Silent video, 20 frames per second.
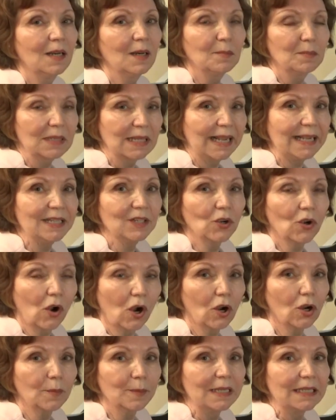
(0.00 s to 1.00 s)
Planar
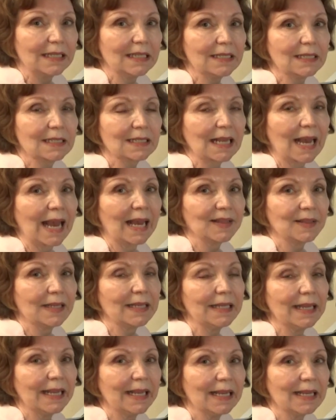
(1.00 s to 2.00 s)
harmonies at
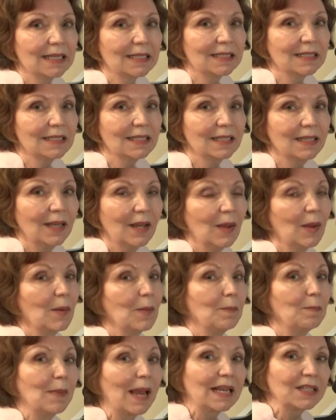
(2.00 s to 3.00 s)
the end
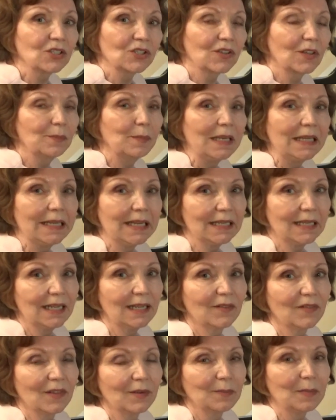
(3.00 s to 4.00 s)
match the
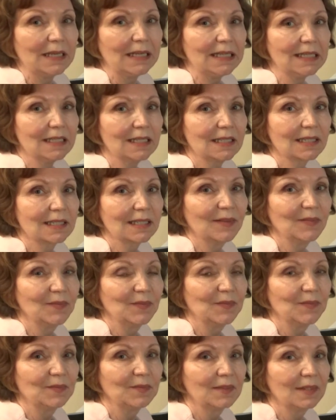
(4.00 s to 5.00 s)
beginning of the piece.
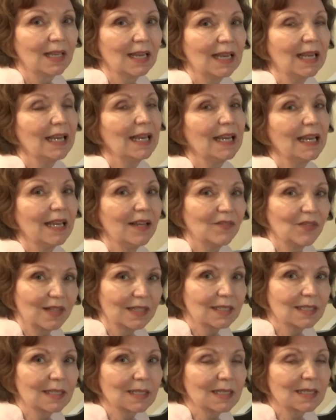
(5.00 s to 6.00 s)
If
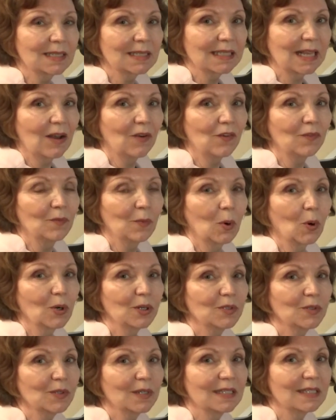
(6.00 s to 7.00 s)
this is a
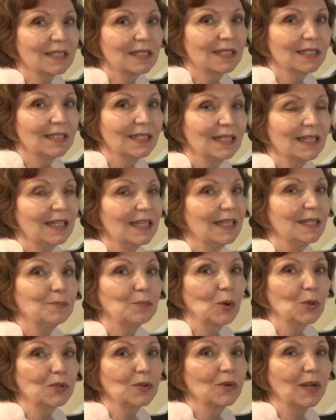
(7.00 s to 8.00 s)
self-portrait, it
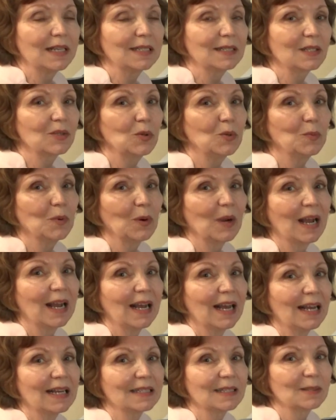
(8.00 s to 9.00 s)
portrays
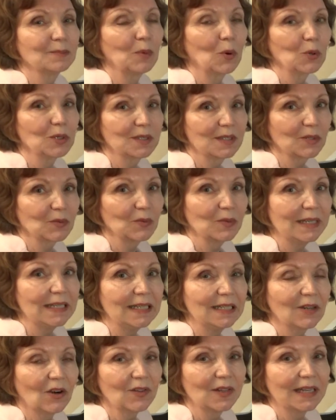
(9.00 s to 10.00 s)
Couperin as more
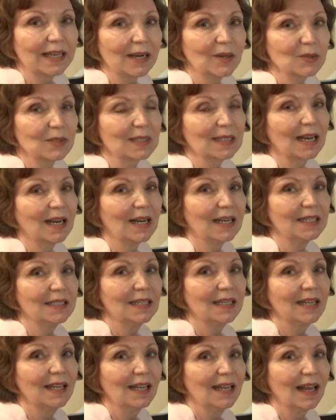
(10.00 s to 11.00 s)
serene on the
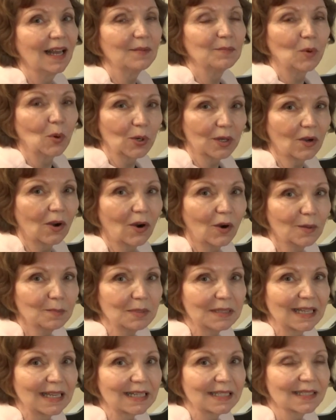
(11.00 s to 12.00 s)
outside and more
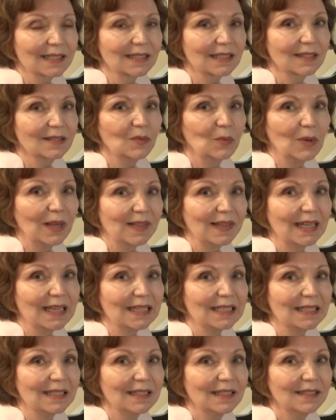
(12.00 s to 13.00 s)
complex
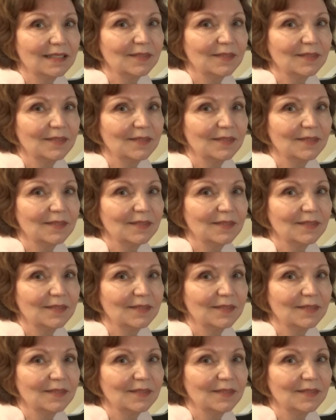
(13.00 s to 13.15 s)
within.